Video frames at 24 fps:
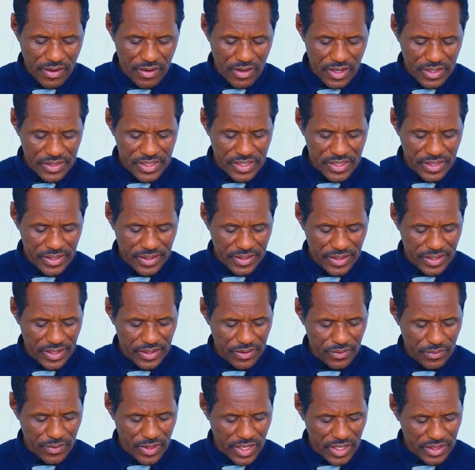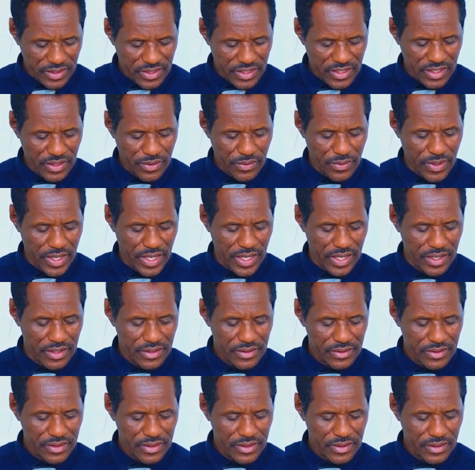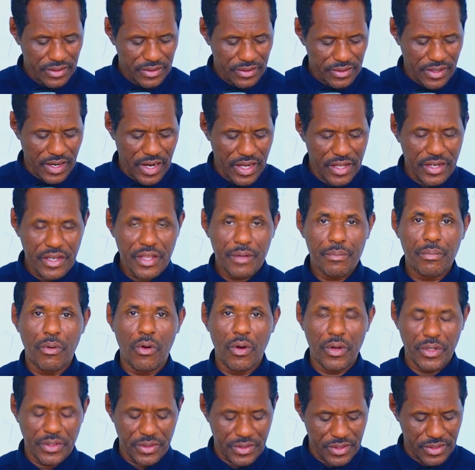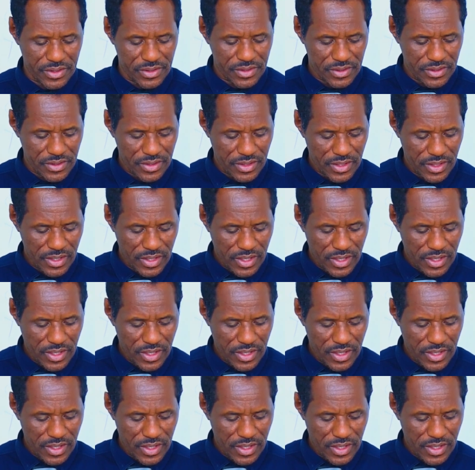cutting, and whitening wire, grinding pointers,